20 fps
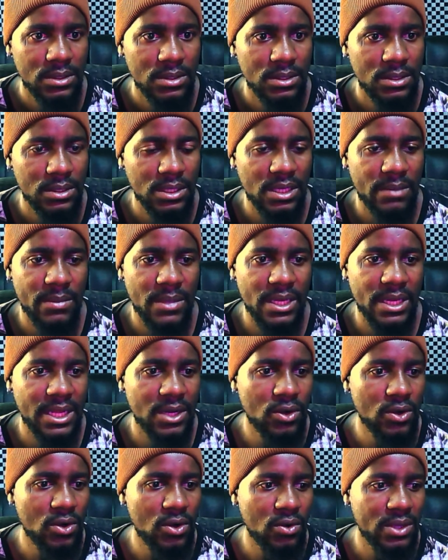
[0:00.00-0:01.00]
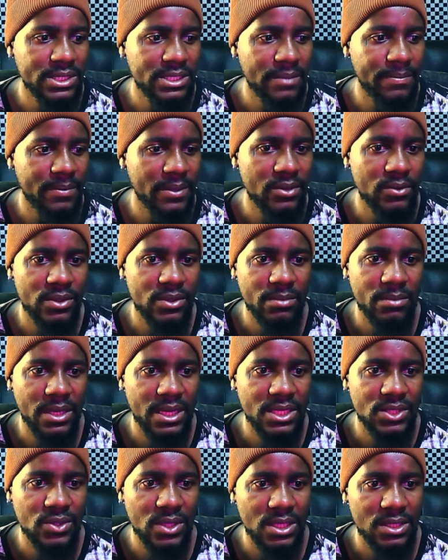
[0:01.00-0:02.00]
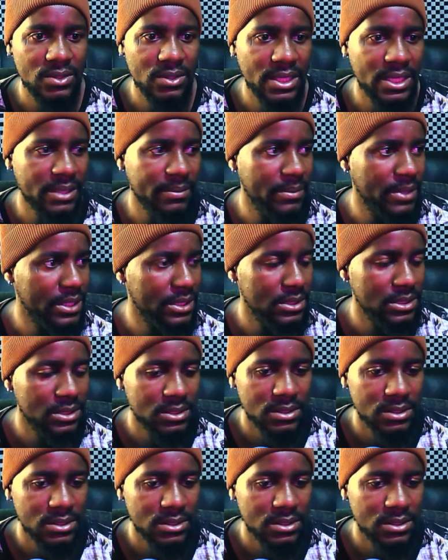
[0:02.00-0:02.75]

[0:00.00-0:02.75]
Yeah, man. I don't know what's happening with my network today, man.